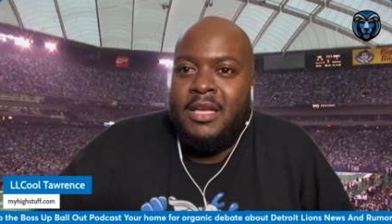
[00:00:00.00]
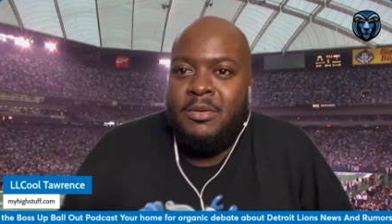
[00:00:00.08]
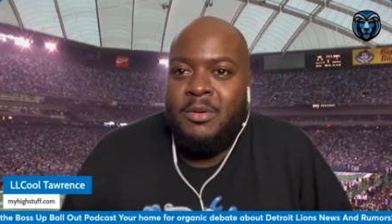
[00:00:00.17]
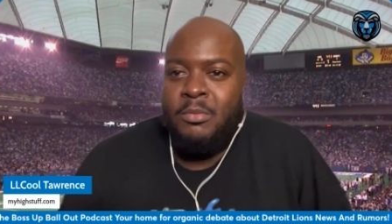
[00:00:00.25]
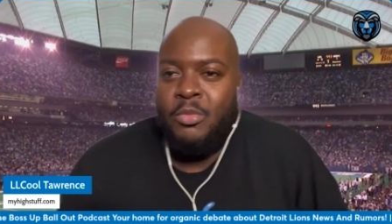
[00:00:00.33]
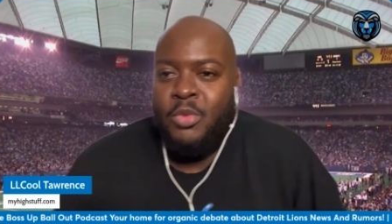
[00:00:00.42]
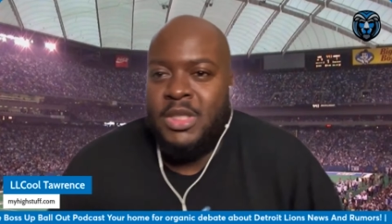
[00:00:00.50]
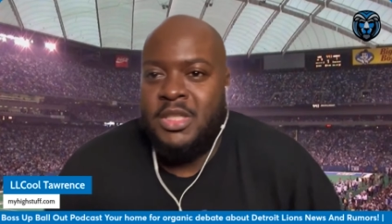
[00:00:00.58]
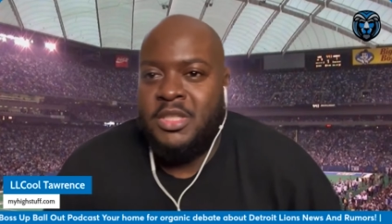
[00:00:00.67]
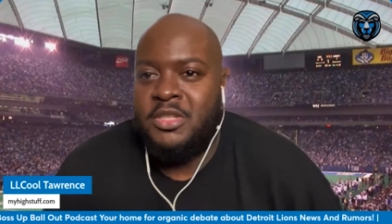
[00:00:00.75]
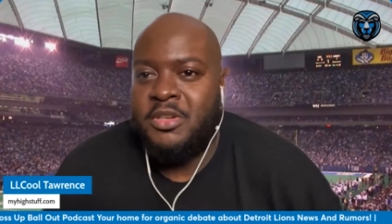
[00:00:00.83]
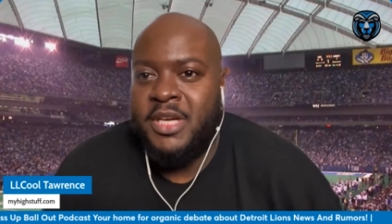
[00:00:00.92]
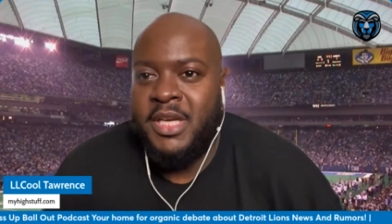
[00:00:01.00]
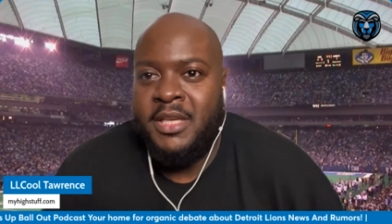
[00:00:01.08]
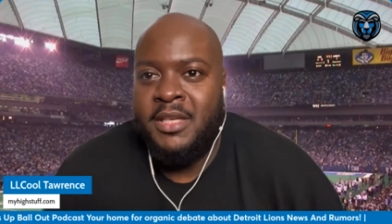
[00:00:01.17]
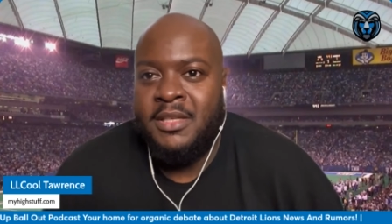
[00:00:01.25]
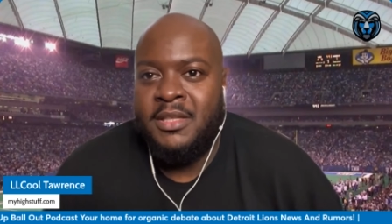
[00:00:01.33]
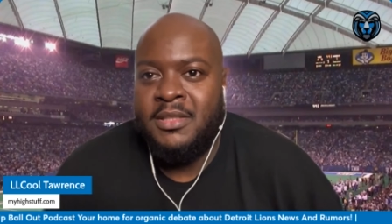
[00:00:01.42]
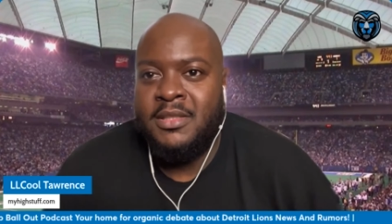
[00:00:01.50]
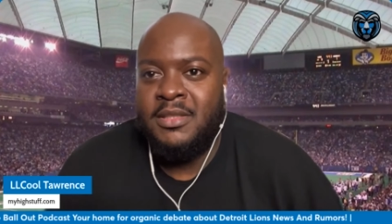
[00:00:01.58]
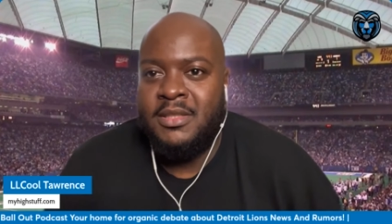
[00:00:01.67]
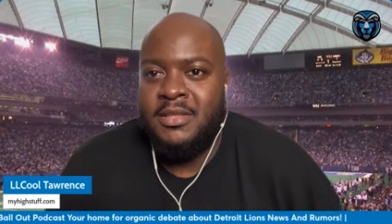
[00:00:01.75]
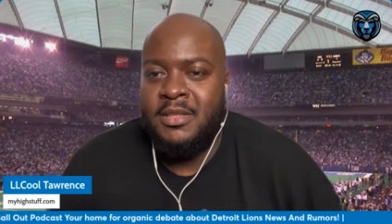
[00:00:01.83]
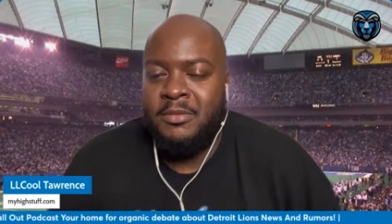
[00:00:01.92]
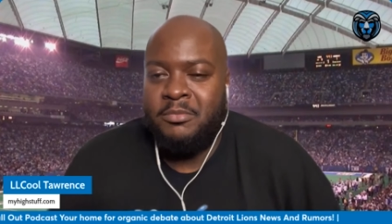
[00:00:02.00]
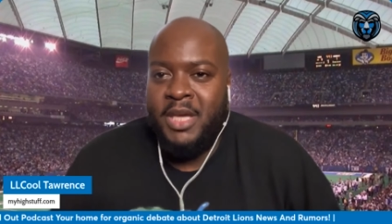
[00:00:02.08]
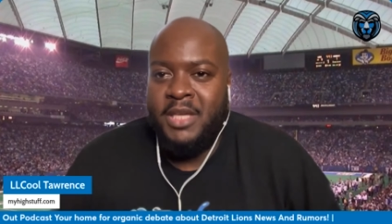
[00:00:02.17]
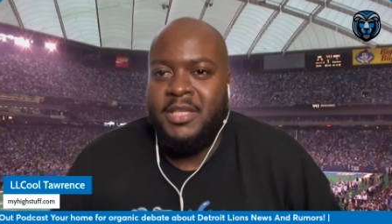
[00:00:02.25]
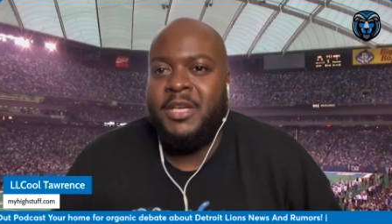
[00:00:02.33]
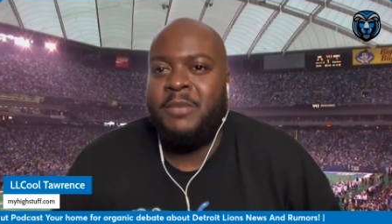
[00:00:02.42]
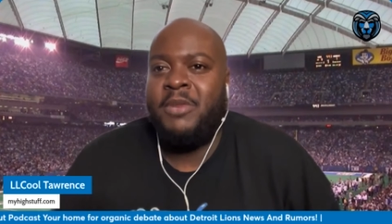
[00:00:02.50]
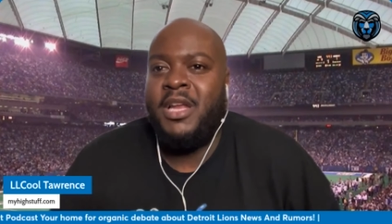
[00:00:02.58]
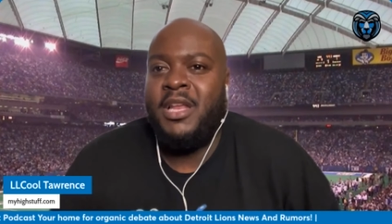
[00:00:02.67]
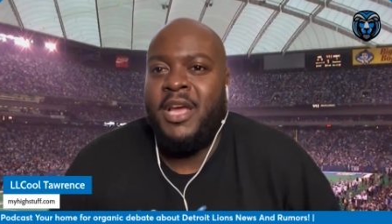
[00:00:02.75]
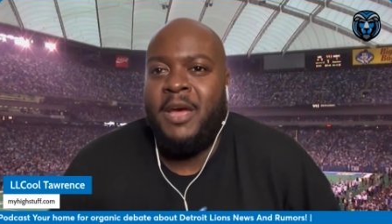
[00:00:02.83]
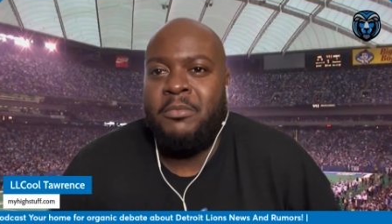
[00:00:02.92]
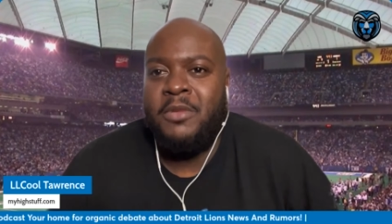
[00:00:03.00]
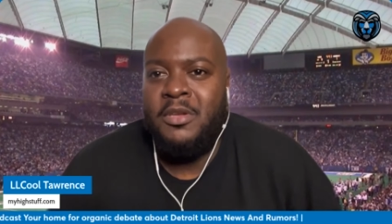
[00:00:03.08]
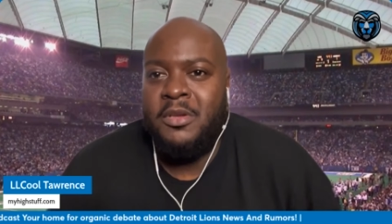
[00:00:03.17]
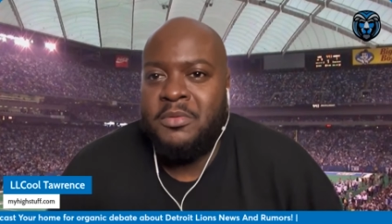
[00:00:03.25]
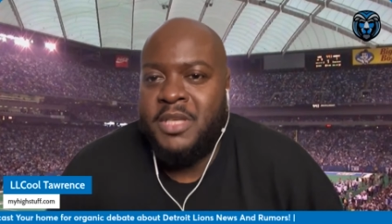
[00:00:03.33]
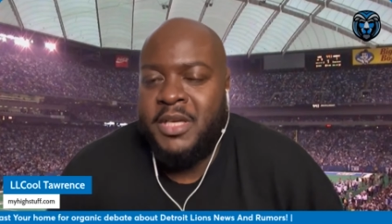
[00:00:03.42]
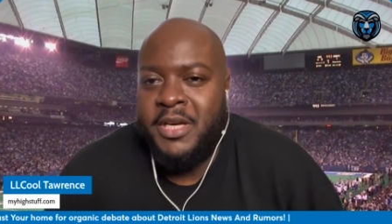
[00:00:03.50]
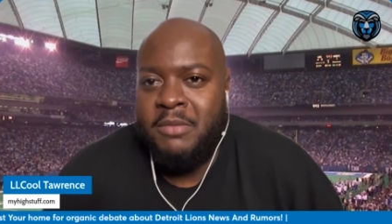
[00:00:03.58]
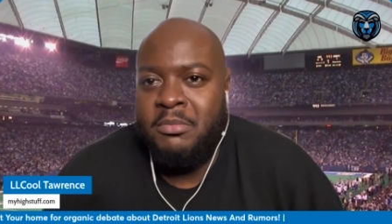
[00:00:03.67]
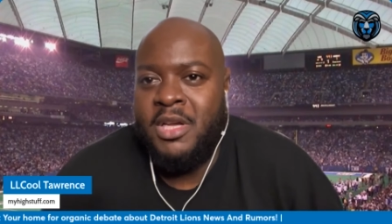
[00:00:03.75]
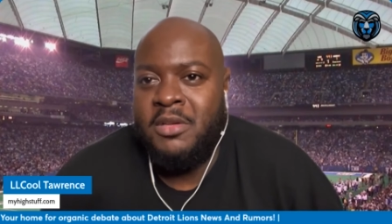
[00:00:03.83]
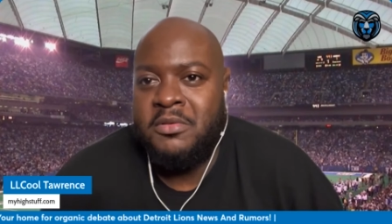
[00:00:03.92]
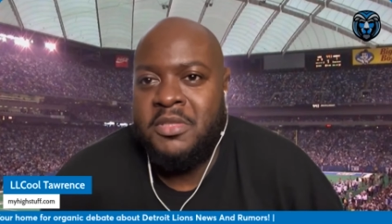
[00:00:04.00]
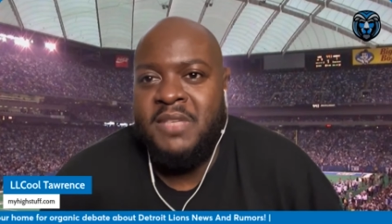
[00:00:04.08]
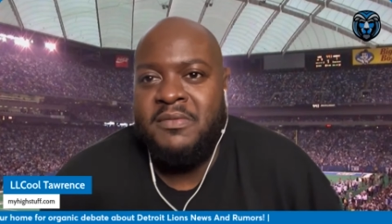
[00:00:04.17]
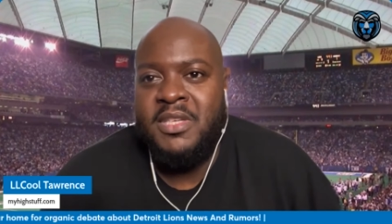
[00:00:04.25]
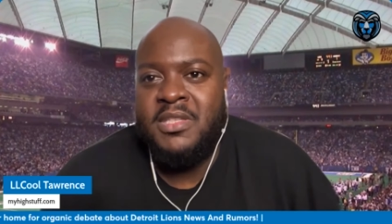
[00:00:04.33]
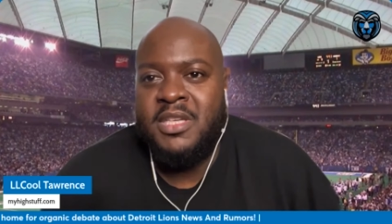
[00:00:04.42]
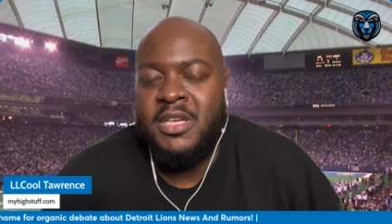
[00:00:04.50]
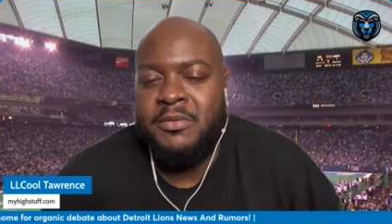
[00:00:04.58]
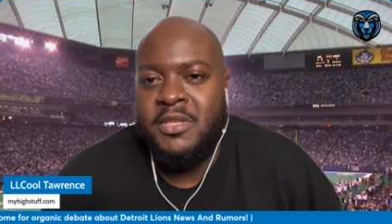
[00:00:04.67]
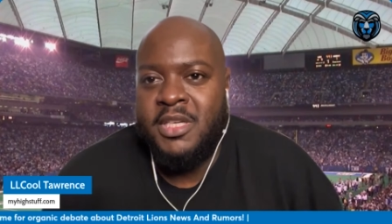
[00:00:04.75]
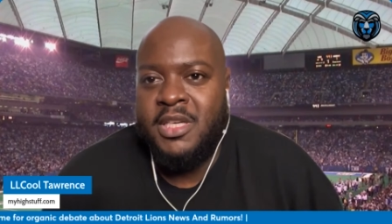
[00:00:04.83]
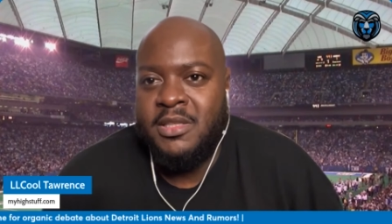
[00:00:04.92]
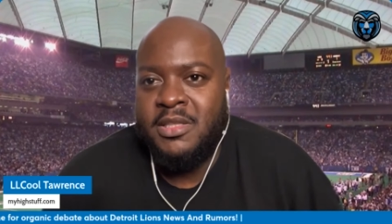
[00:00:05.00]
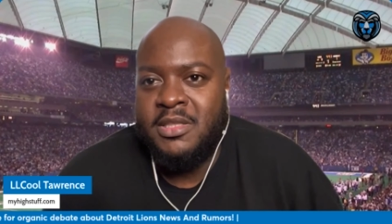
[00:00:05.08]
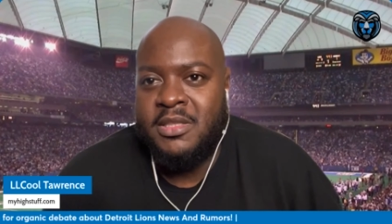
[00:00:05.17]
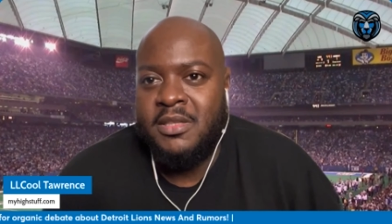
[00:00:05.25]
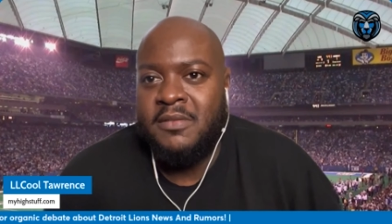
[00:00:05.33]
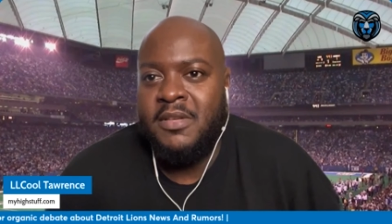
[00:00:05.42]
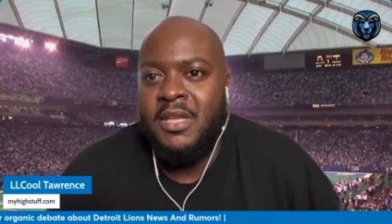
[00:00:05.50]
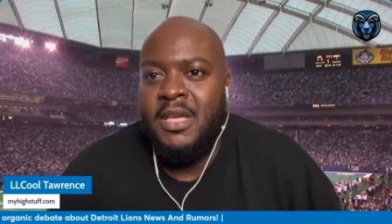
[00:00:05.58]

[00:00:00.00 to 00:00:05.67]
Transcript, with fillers: what this trade does, it makes everybody happy. You know what I'm saying? Everybody on TV saying ridiculous stuff.